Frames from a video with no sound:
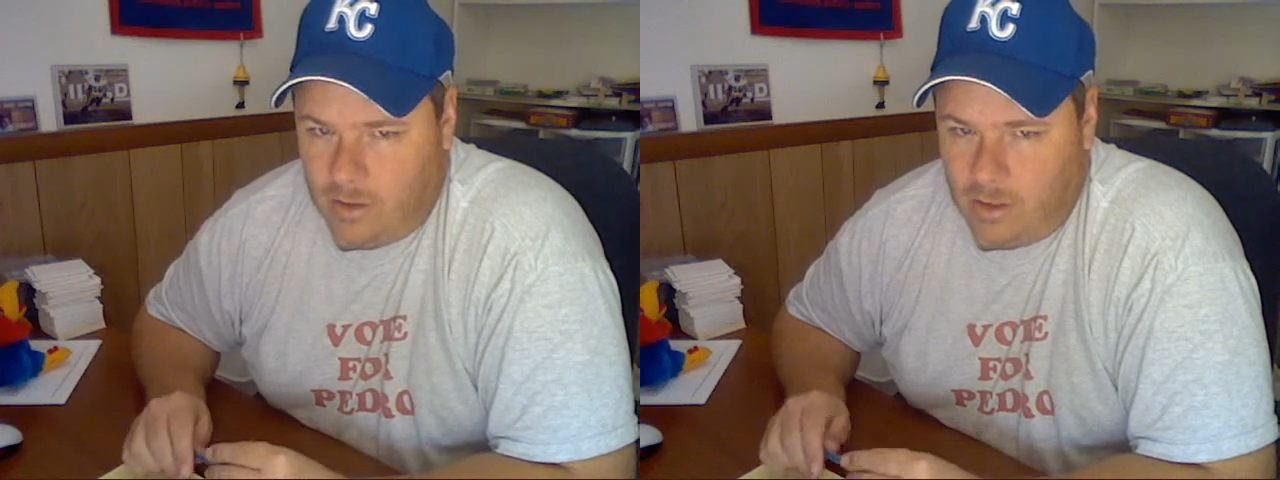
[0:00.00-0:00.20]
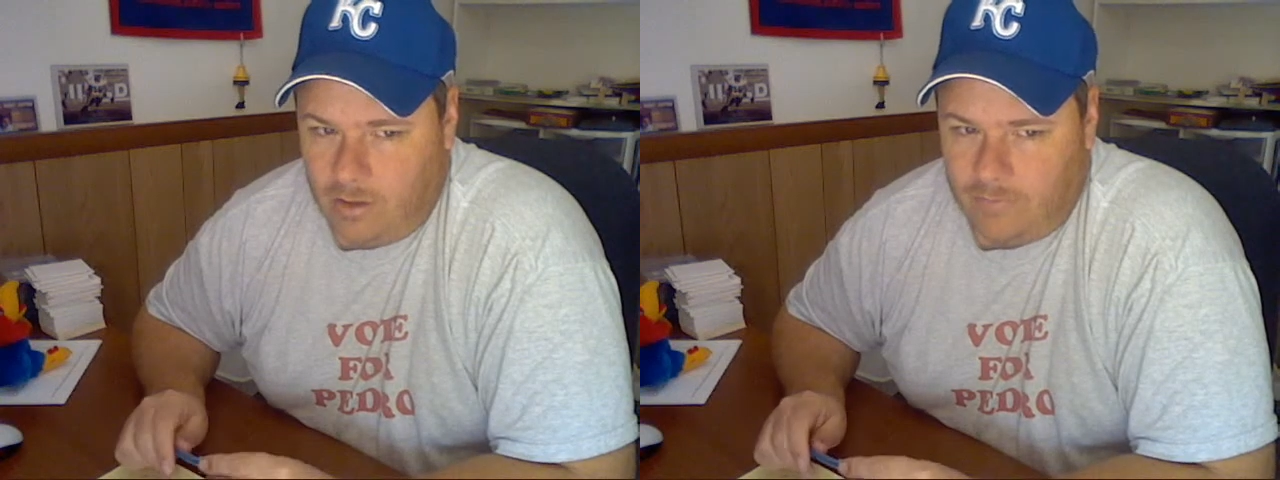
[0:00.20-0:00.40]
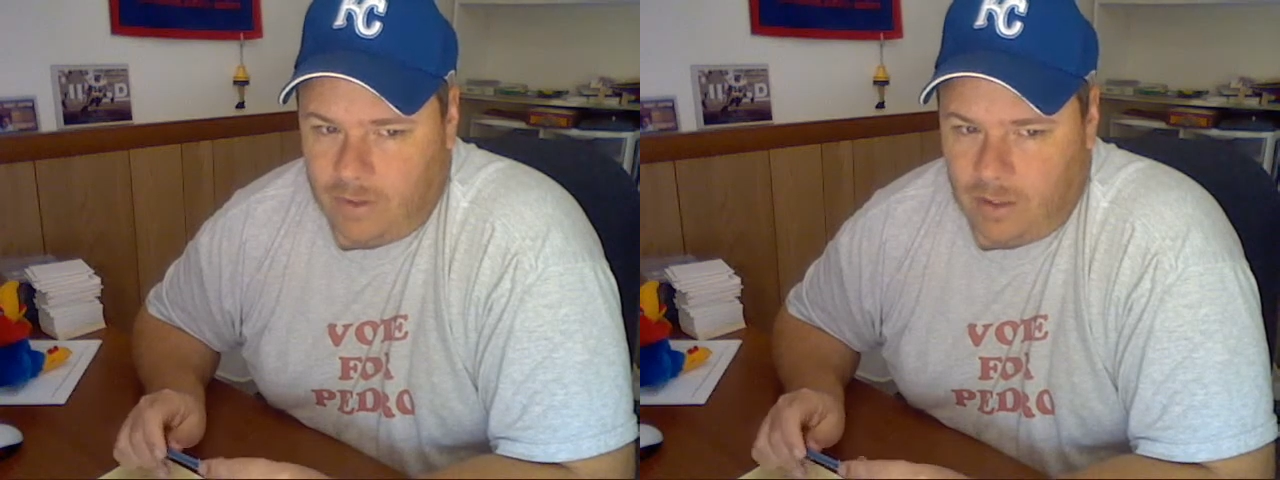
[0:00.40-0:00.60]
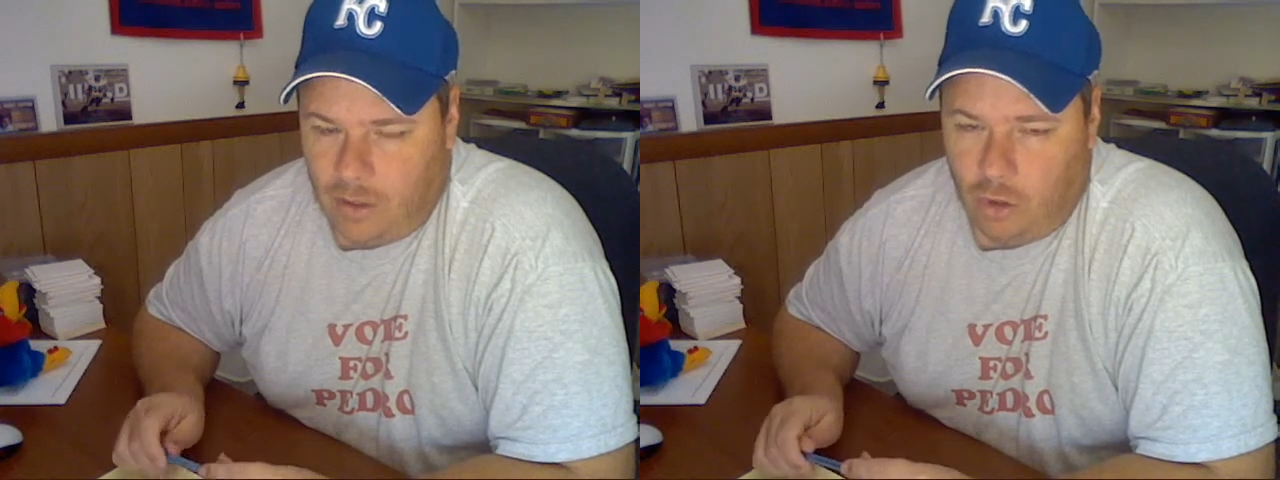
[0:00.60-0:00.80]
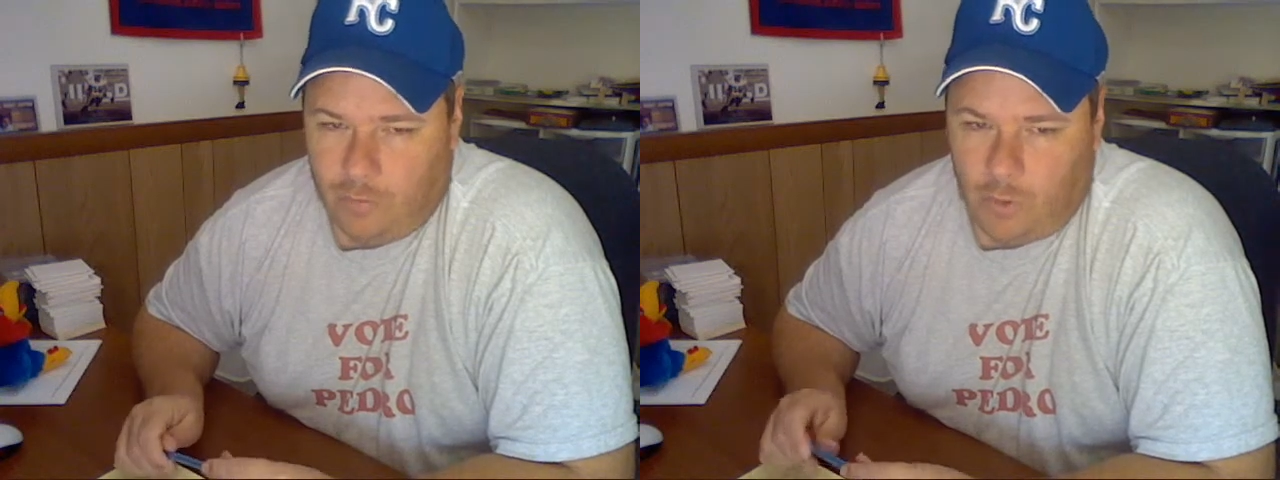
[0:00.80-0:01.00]
of
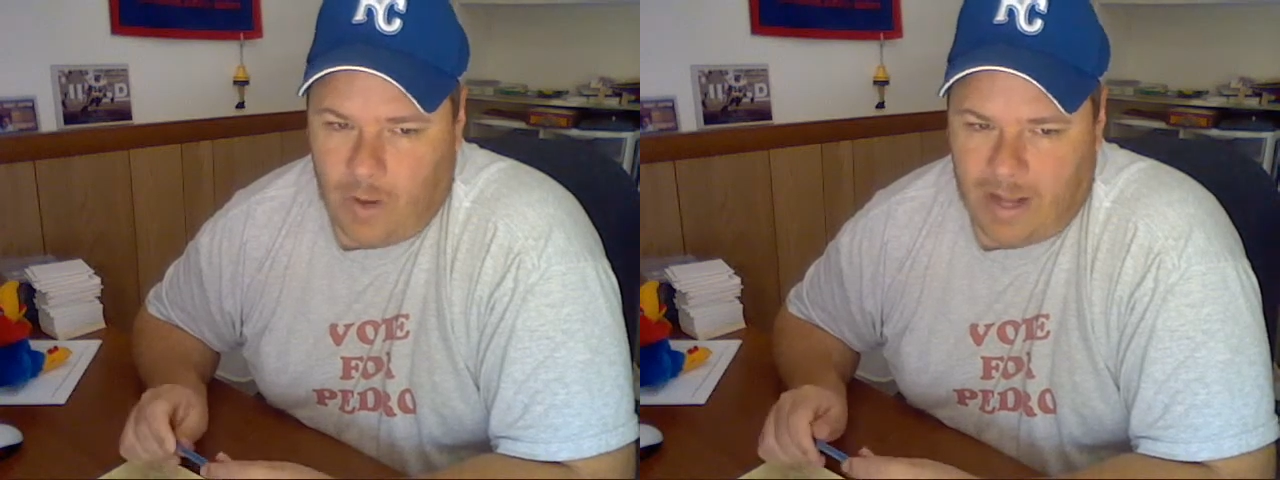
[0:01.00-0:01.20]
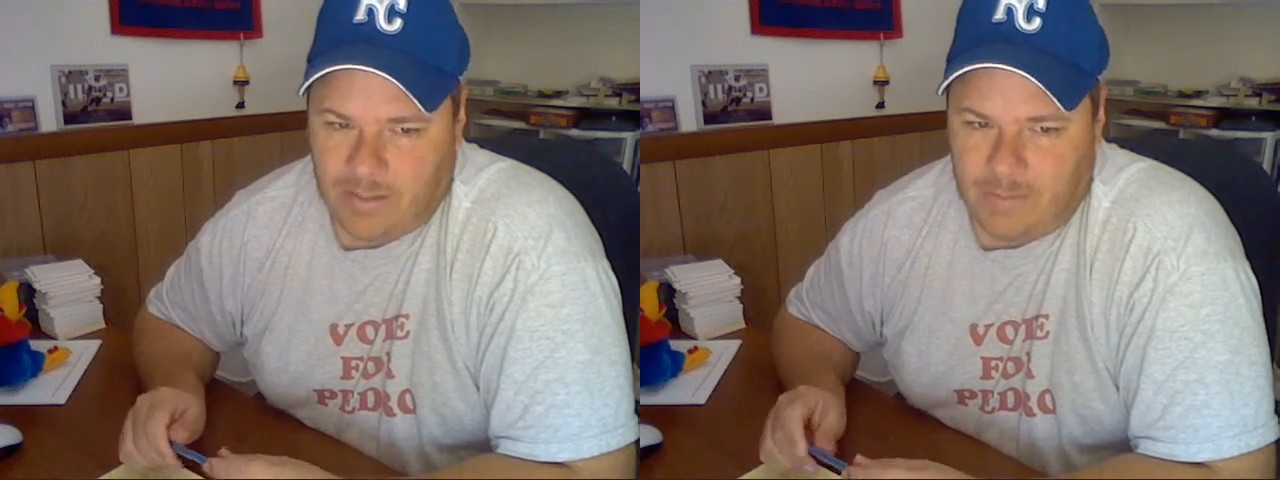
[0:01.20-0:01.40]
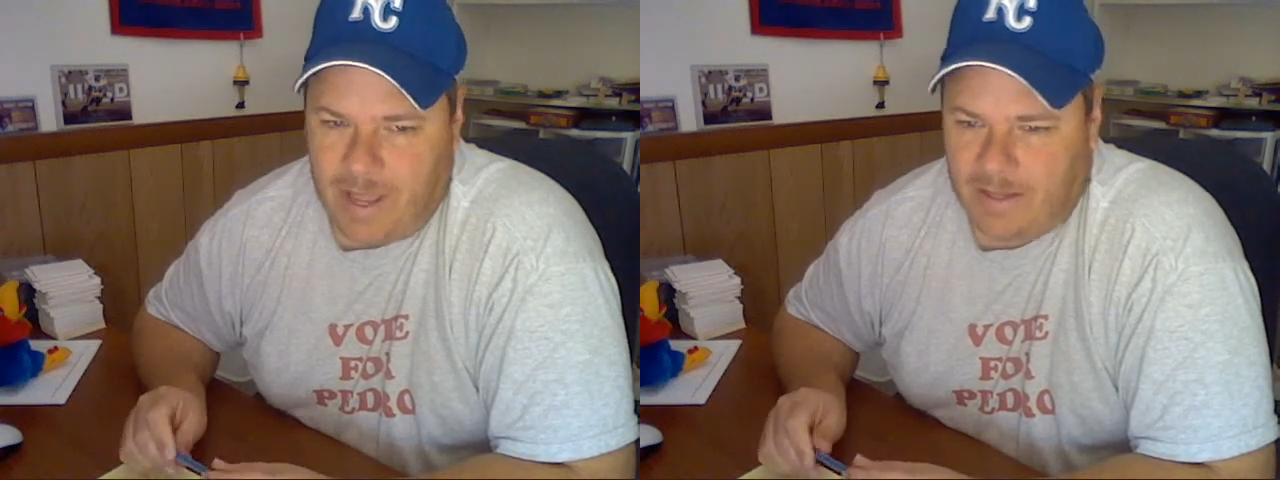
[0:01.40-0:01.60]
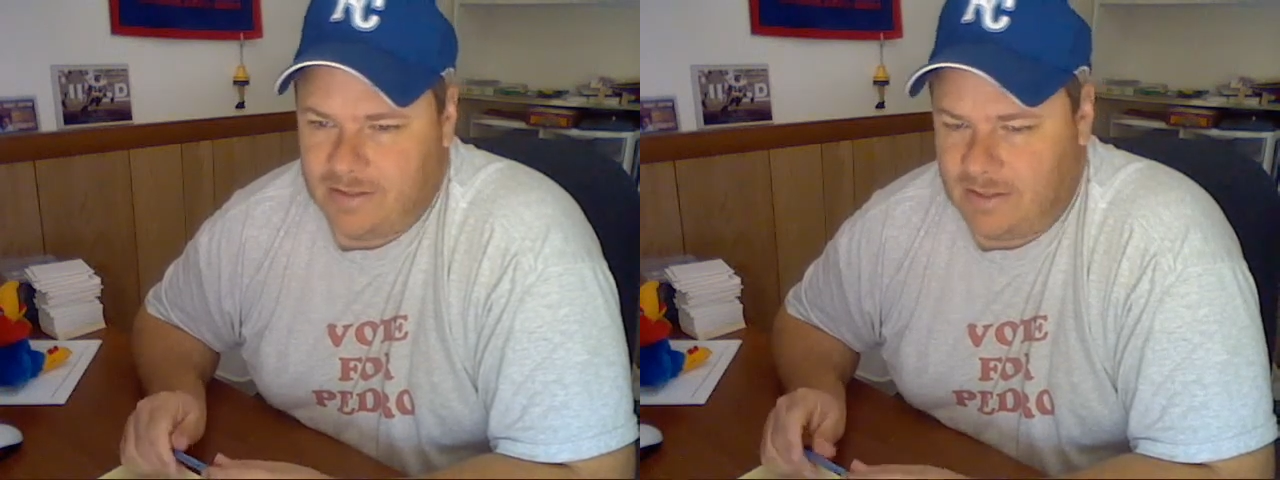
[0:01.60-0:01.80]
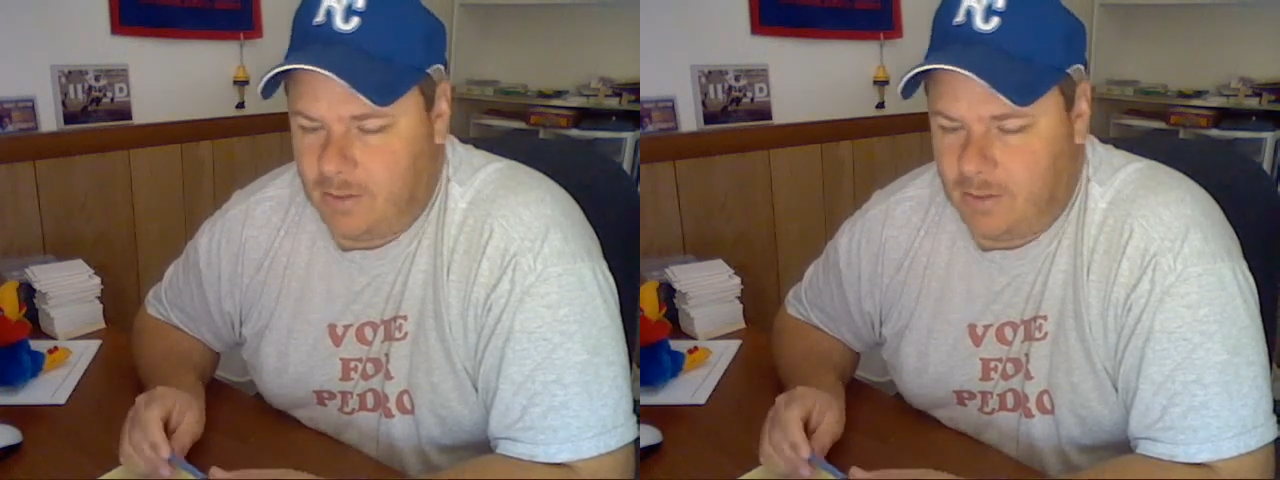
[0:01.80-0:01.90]
unopened wax packs,